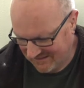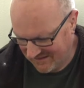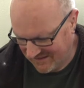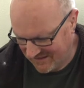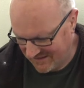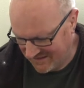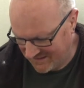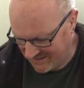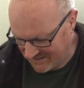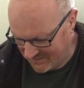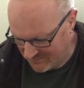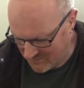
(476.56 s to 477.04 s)

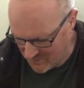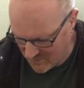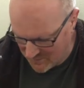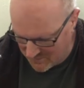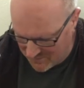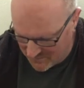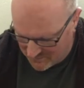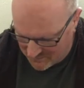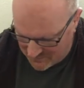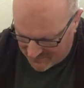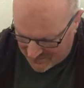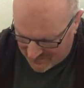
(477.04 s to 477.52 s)
And at the
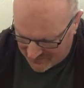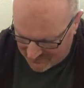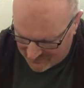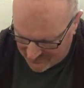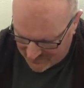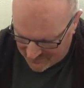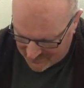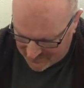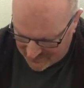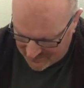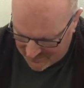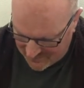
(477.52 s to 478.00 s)
moment we have,
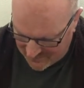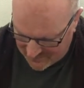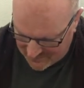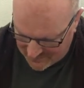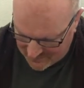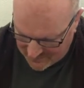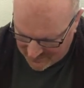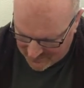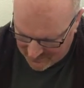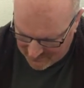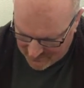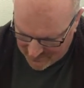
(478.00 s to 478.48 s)
I, I
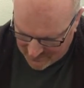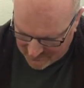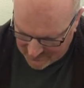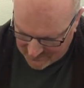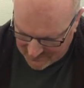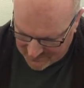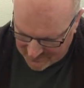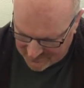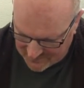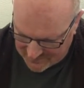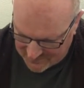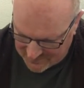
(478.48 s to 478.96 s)
think
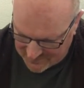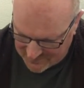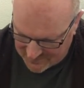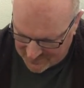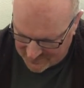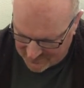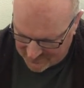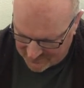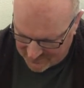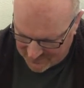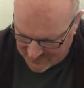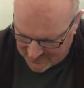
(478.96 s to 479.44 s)
about
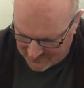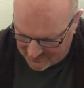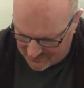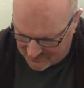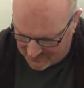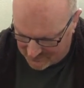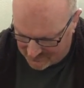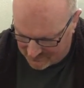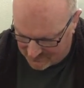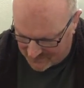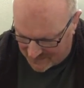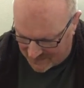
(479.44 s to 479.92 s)
six or
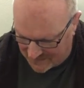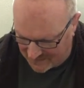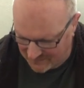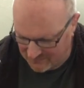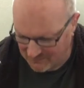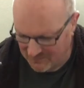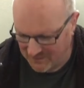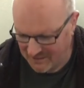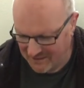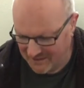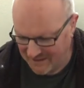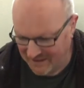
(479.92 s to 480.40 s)
seven black
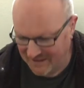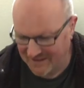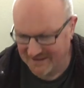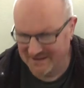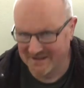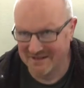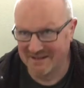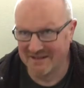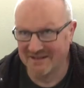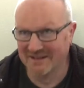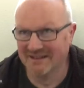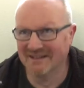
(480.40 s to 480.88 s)
and white
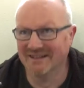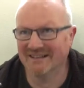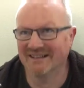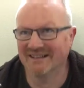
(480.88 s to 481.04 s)
cats.